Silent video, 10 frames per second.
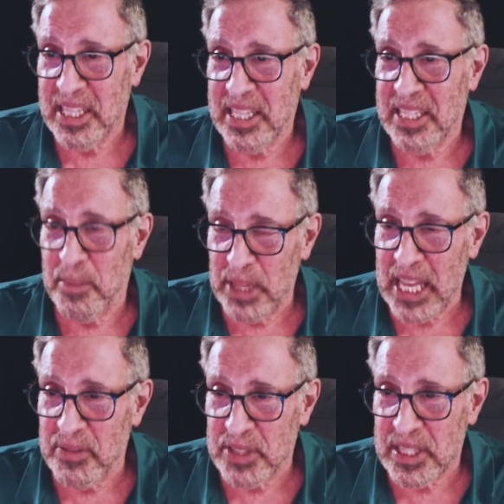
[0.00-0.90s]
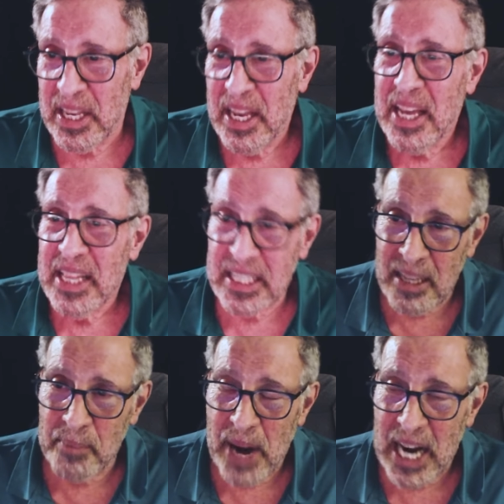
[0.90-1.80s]
The, the, the, beliefs that
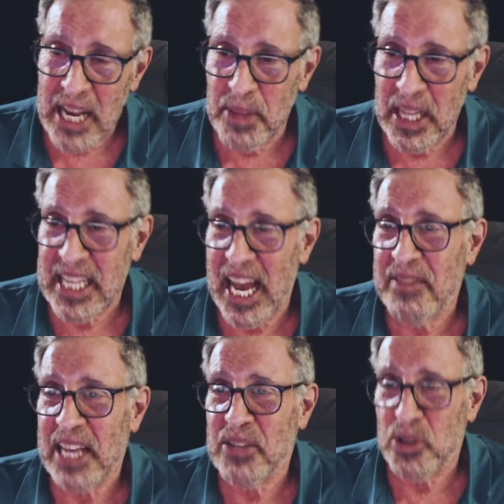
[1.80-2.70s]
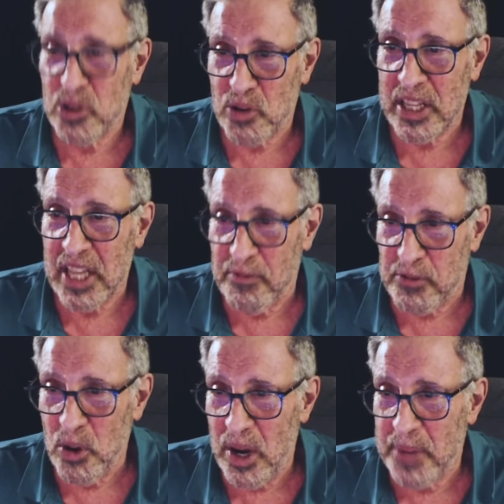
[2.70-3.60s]
some bodybuilders have, like restricting
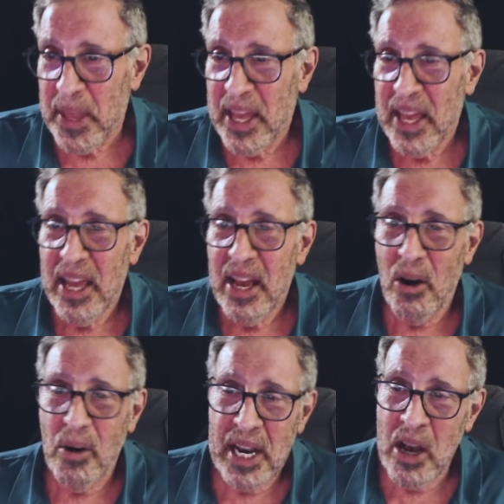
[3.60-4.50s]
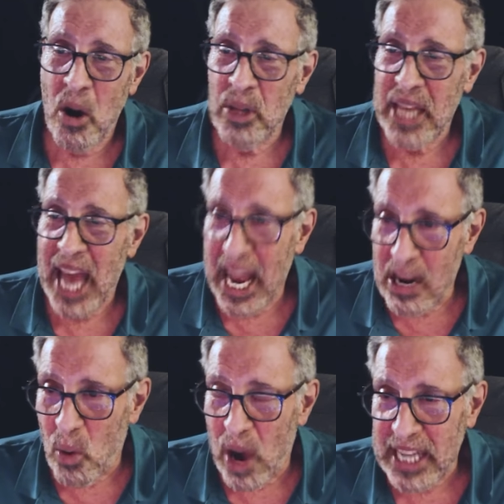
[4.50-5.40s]
fluid or eating only
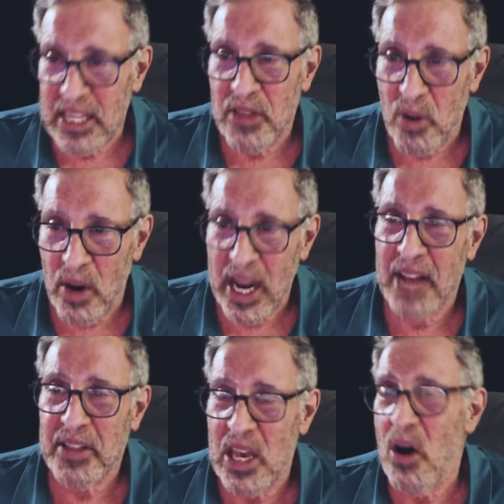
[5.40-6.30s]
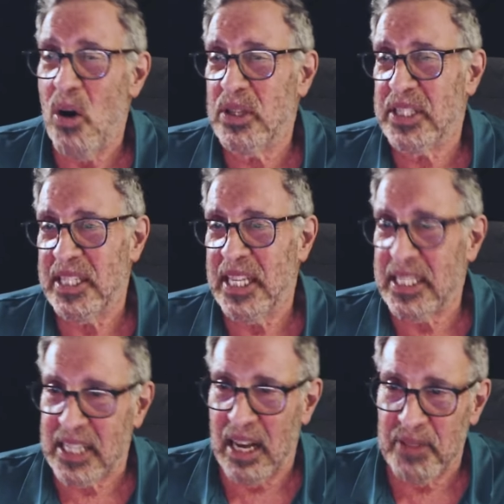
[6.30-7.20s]
egg whites and throwing out the yolks and
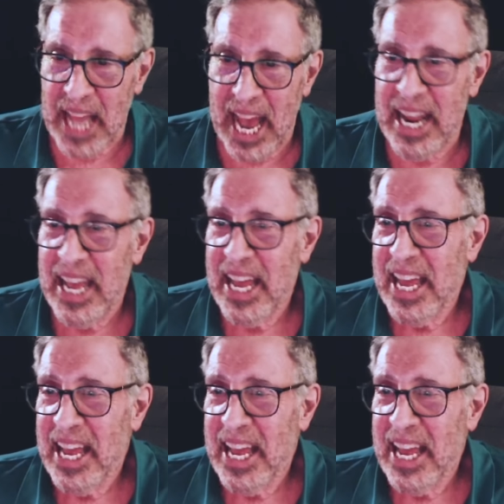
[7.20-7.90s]
this stuff and that,